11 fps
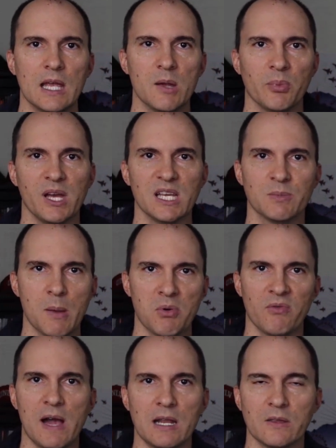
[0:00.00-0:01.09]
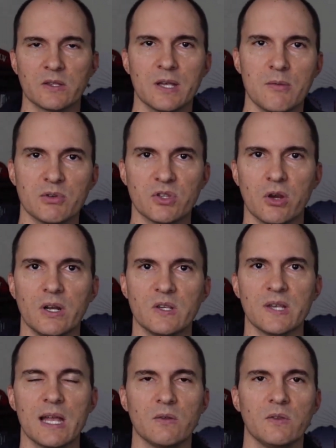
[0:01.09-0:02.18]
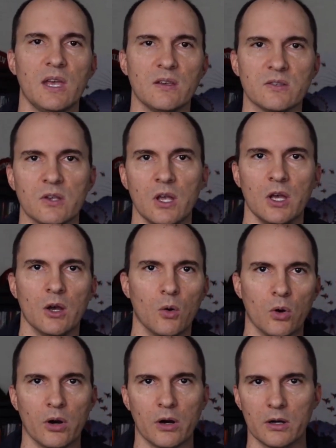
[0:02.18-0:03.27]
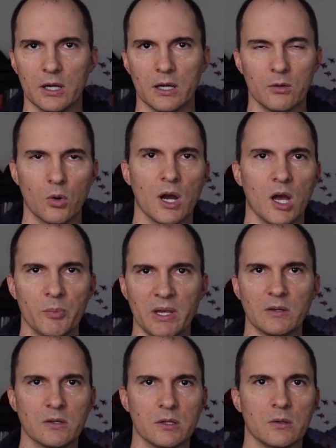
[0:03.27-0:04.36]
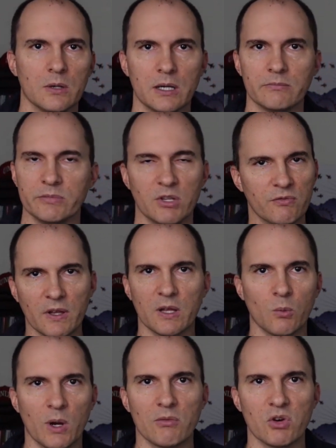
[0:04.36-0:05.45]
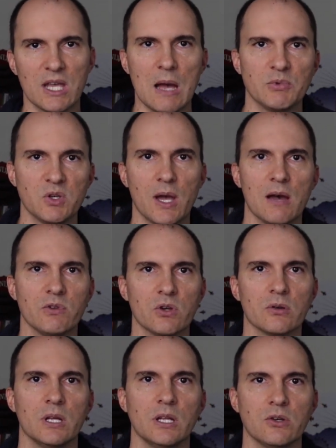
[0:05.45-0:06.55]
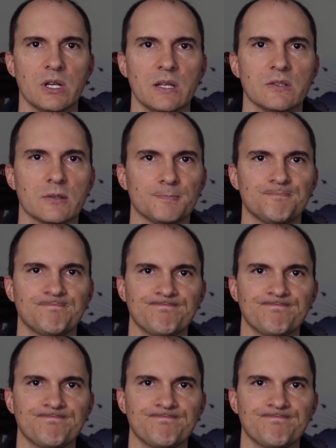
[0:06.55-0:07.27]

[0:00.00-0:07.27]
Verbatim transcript: in place by providing the cybersecurity side of things or, uh, or helping to, uh, to fill in whatever gaps you have in your, in your needs.